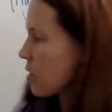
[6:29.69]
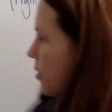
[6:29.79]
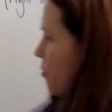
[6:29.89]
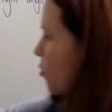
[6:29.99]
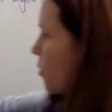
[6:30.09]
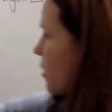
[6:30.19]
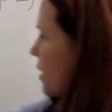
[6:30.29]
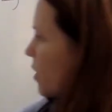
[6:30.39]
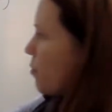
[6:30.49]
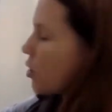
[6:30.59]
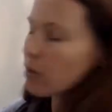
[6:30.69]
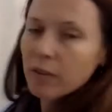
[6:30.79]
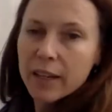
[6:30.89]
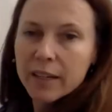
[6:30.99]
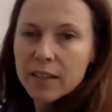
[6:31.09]
So I've drawn the same block of
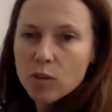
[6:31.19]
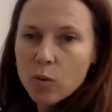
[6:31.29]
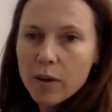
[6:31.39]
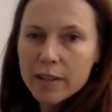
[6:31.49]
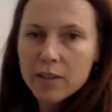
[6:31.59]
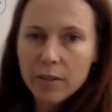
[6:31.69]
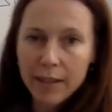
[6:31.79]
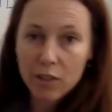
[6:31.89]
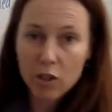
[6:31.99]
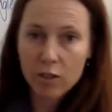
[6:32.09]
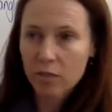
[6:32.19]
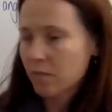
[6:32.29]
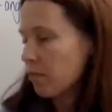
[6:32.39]
land here twice, so I can show you